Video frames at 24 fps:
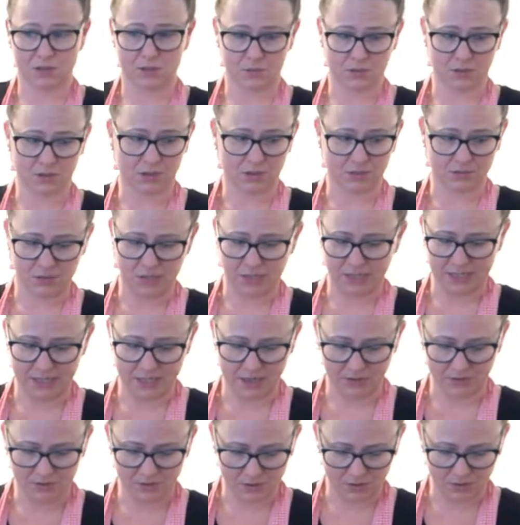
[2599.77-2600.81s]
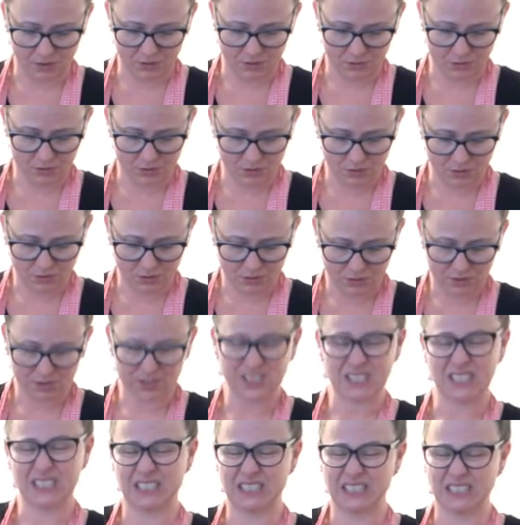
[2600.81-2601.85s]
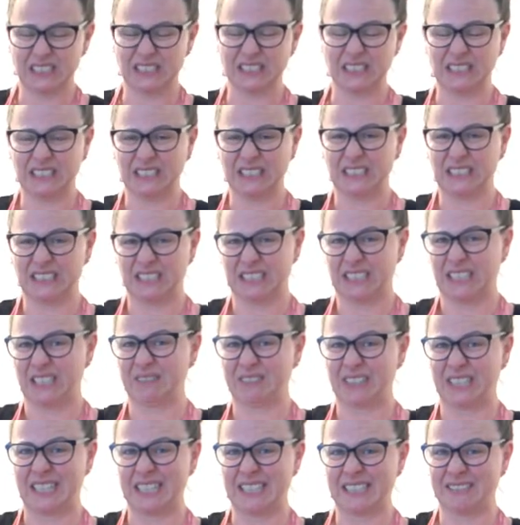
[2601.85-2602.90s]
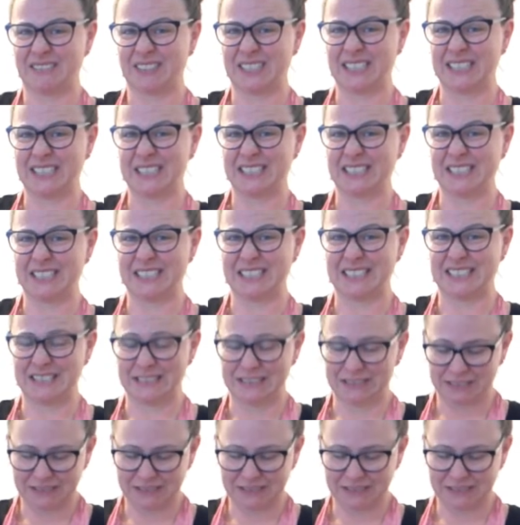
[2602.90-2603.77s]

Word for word: I'm cooking right now, so I'm kind of watching it.